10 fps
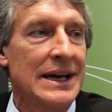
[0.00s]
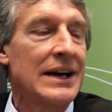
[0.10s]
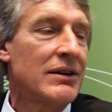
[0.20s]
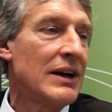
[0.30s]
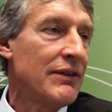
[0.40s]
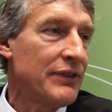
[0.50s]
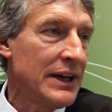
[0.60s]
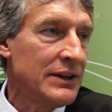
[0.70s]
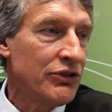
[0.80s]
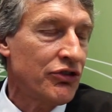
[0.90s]
aircraft
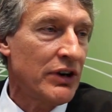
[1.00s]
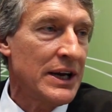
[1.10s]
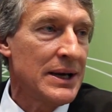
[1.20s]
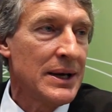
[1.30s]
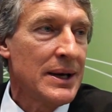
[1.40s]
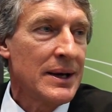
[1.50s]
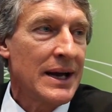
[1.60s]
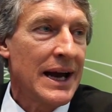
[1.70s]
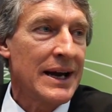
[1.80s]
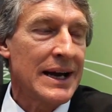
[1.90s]
industry,
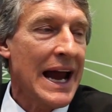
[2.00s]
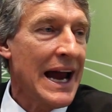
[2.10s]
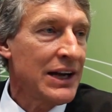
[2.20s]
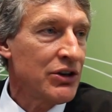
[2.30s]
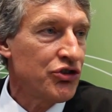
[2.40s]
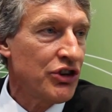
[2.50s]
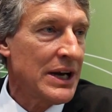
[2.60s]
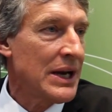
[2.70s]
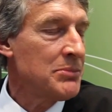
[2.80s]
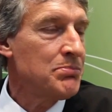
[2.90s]

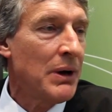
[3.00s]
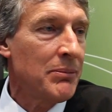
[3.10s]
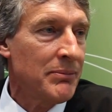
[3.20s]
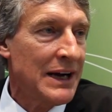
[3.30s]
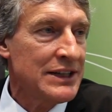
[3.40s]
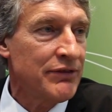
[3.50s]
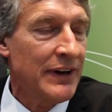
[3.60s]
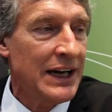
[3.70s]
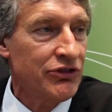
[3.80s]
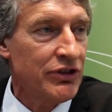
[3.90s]
energy and pump
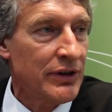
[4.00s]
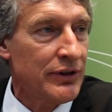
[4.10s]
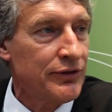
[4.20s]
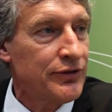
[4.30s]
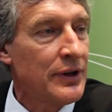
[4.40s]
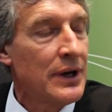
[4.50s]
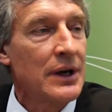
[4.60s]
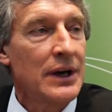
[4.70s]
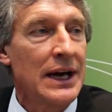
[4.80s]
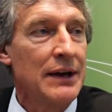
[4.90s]
manufacturers,
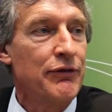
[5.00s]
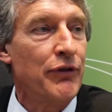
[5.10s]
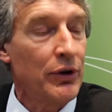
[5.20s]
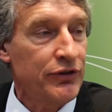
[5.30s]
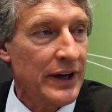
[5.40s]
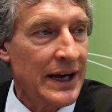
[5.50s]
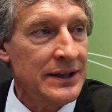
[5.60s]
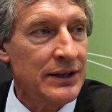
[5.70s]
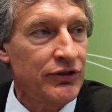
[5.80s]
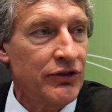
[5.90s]
faucet
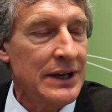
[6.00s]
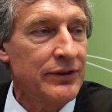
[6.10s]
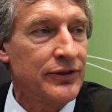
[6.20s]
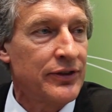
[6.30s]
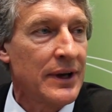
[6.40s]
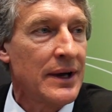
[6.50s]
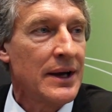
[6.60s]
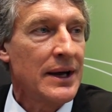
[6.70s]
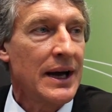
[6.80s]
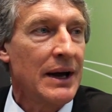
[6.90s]
industries.
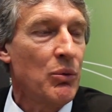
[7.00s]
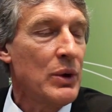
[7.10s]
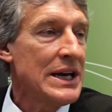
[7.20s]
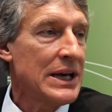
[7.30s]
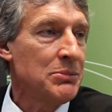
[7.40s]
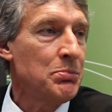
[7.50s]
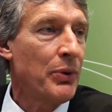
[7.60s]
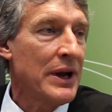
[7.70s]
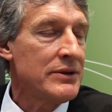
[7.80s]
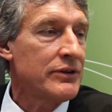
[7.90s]
We can
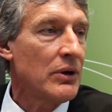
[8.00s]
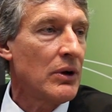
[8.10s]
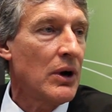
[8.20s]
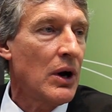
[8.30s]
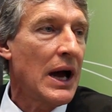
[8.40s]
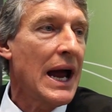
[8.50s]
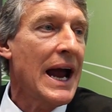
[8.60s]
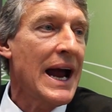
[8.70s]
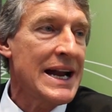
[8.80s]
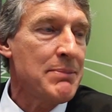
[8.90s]
print
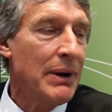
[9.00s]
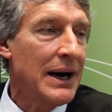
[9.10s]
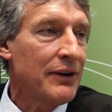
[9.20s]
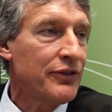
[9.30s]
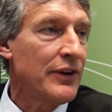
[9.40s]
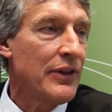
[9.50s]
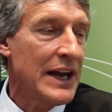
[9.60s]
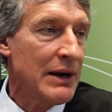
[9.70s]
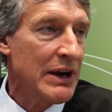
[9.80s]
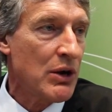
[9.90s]
any parts that
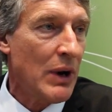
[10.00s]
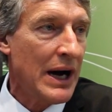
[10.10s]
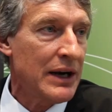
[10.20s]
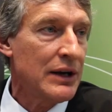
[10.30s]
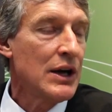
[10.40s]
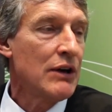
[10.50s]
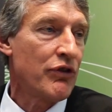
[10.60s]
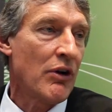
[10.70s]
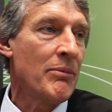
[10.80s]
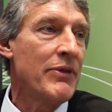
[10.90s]
they require
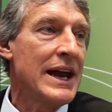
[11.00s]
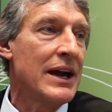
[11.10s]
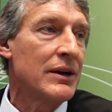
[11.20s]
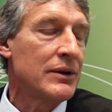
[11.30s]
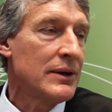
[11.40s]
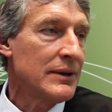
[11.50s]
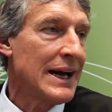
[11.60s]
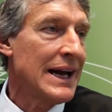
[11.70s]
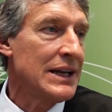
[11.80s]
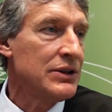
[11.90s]
from their
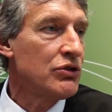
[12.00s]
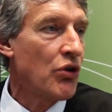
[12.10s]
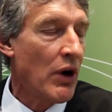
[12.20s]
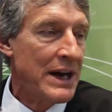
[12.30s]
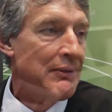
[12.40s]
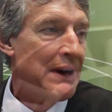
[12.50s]
drawing